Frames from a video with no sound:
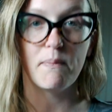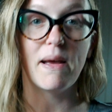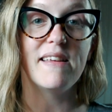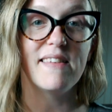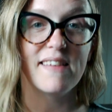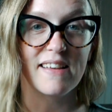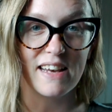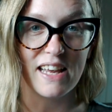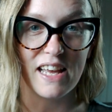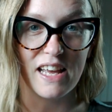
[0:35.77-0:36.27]

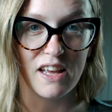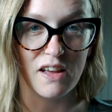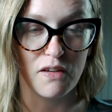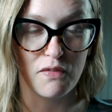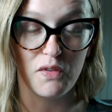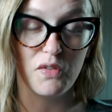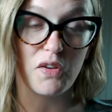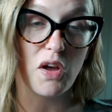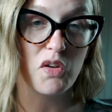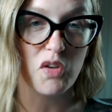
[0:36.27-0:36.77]
Basically,
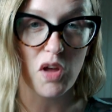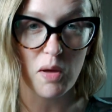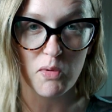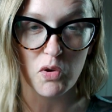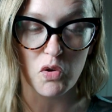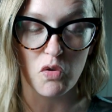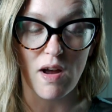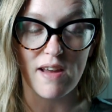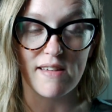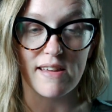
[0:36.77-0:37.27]
if you don't know
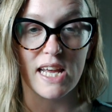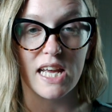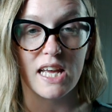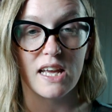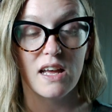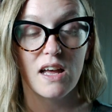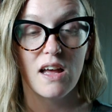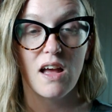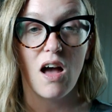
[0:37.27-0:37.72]
me already,